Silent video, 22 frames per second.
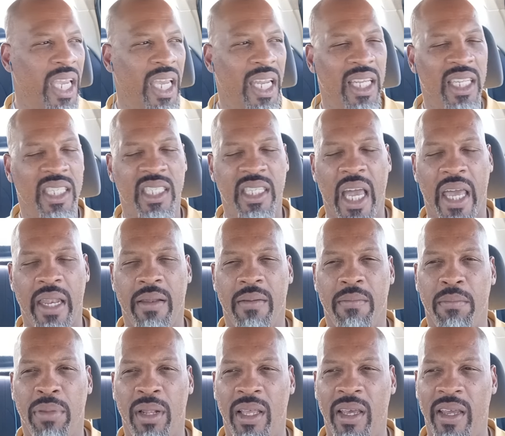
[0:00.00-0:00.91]
It is that
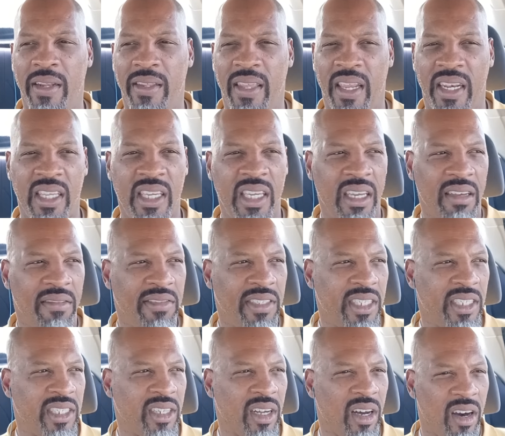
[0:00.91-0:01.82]
blood that gives
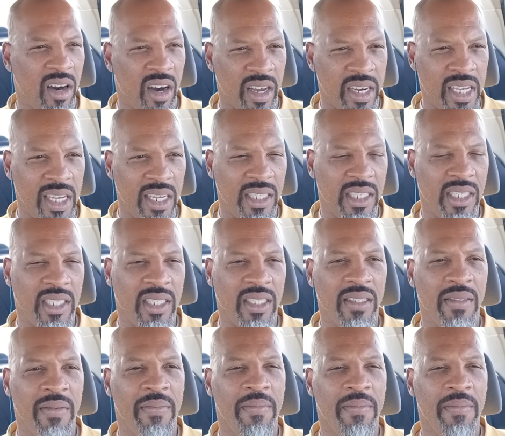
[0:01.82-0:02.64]
us audience,